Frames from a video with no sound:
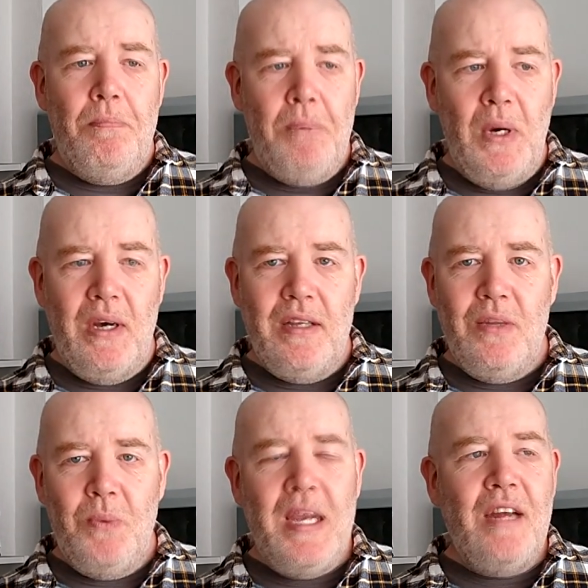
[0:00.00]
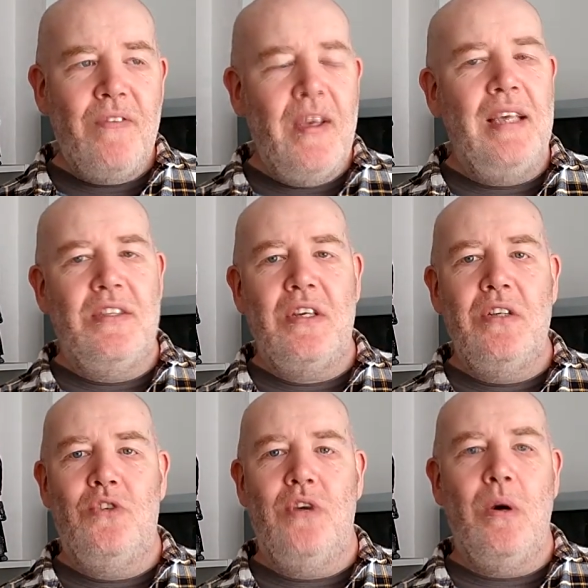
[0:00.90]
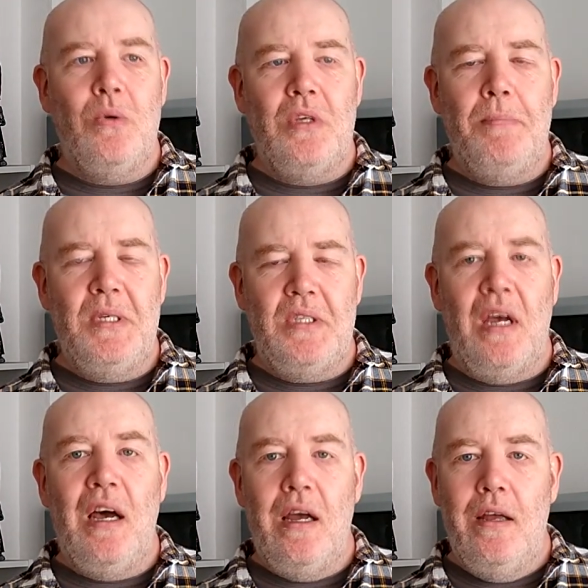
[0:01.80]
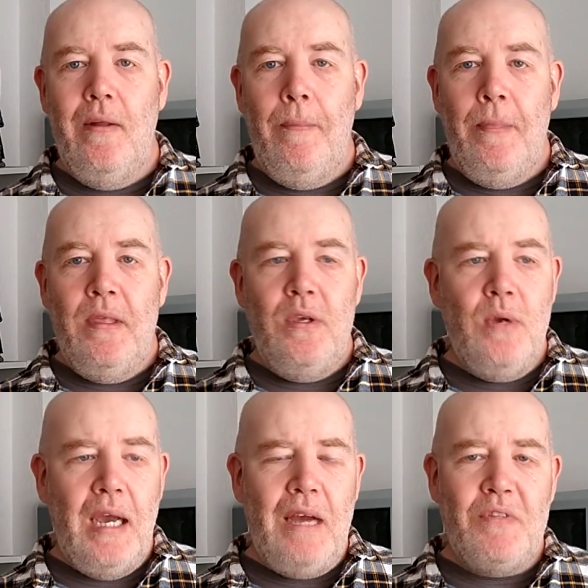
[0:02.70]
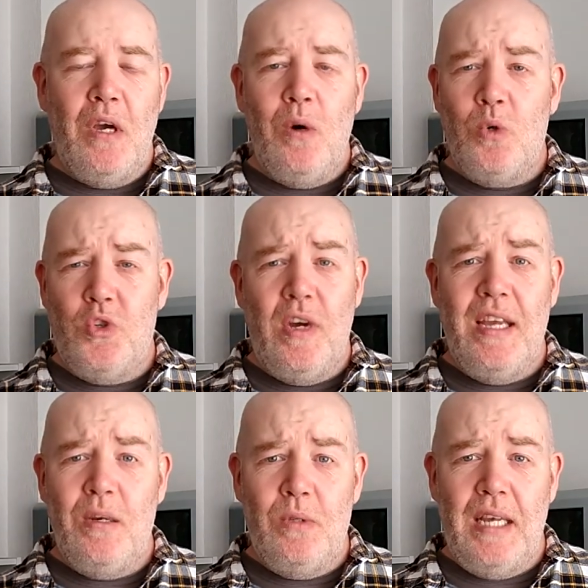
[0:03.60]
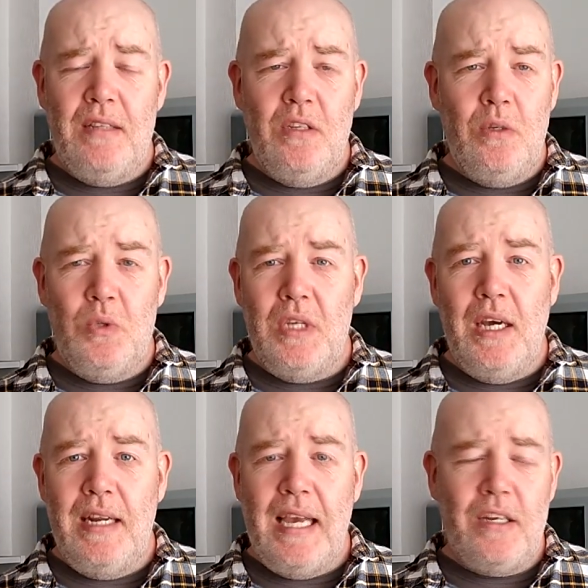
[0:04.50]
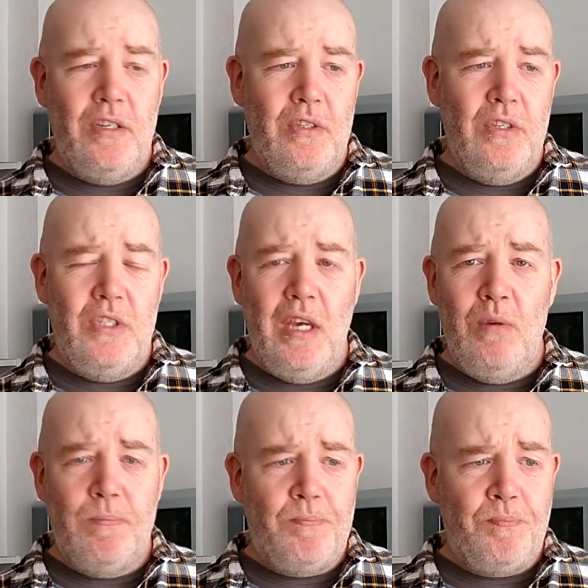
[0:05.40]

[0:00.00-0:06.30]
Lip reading: But the weird thing is the controls are bizarre. You have to hold triangle down to do certain actions. And so